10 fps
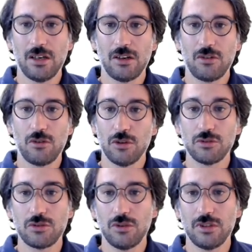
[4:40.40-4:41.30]

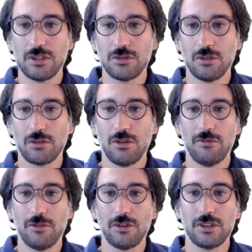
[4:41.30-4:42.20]
controllers or
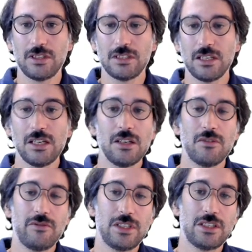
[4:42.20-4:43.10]
converters
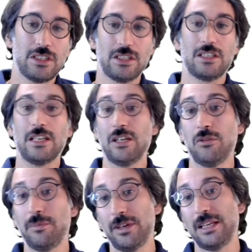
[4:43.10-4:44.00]
which can
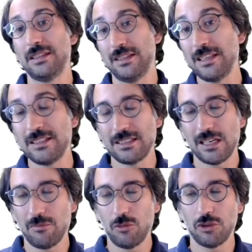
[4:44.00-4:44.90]
operate DCM
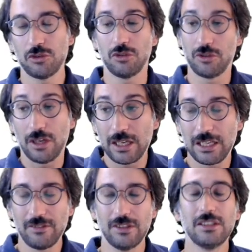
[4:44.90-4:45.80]
mode, or
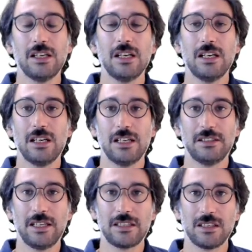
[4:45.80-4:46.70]
even
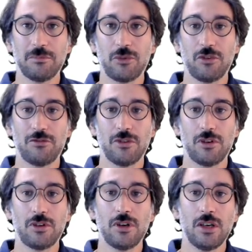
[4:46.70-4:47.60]
they can prefer
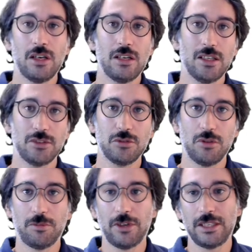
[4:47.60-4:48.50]
to
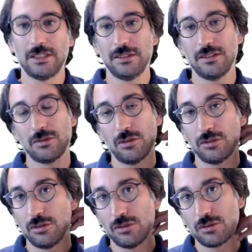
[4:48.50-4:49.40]
operate in
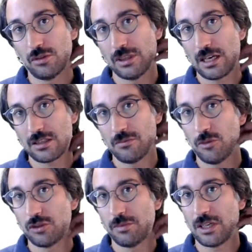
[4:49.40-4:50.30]
discontinuous conduction
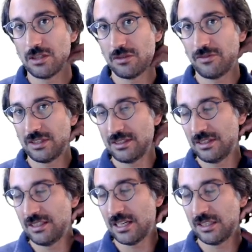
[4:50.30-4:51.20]
mode, because if it is
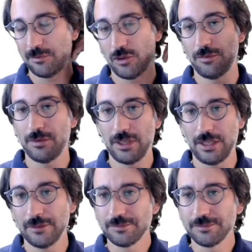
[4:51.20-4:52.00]
designed properly,